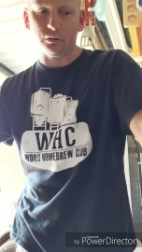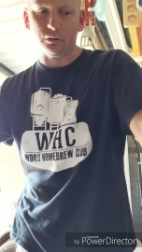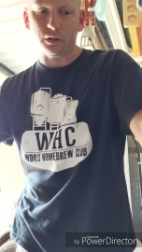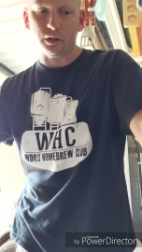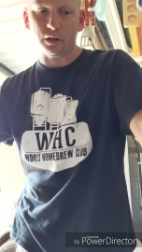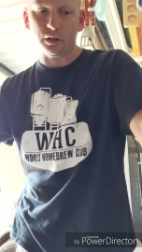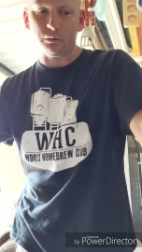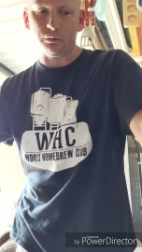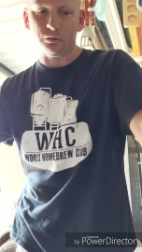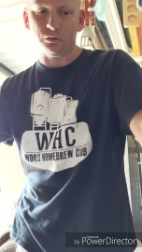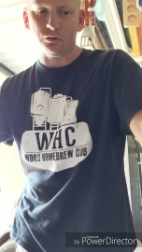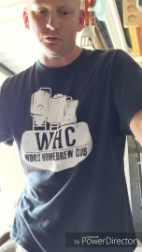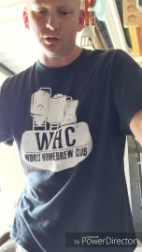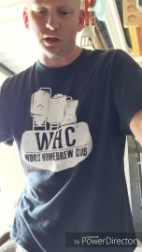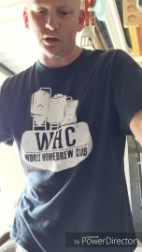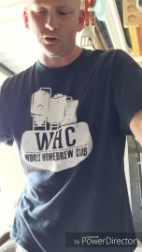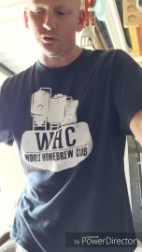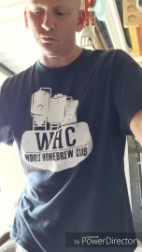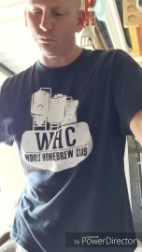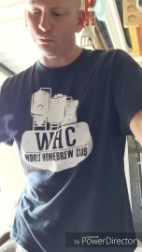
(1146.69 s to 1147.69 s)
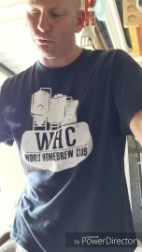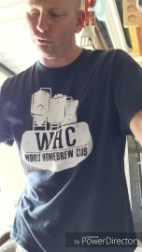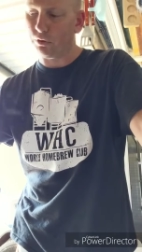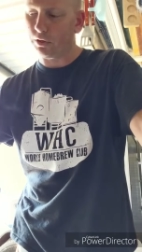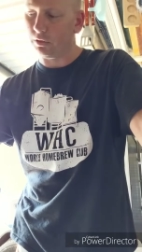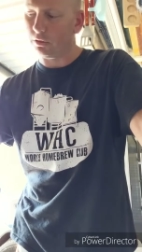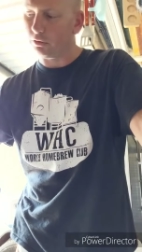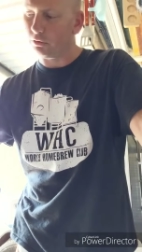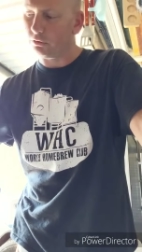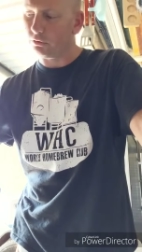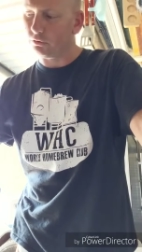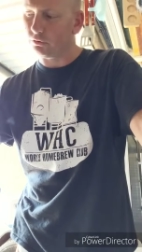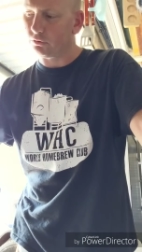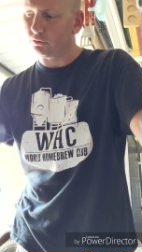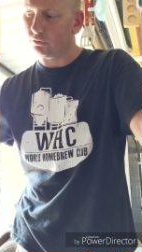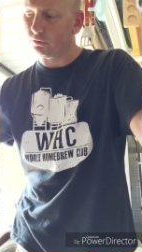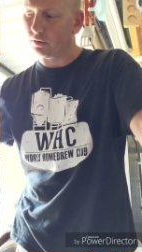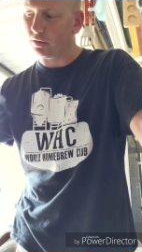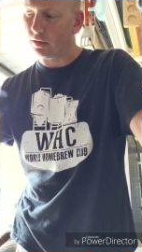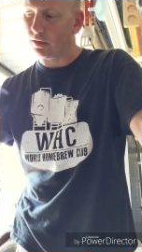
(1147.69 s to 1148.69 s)
I think it was Stas Brewing,
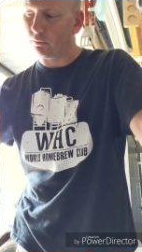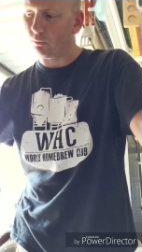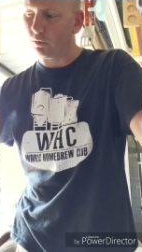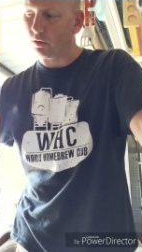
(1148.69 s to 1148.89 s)
that's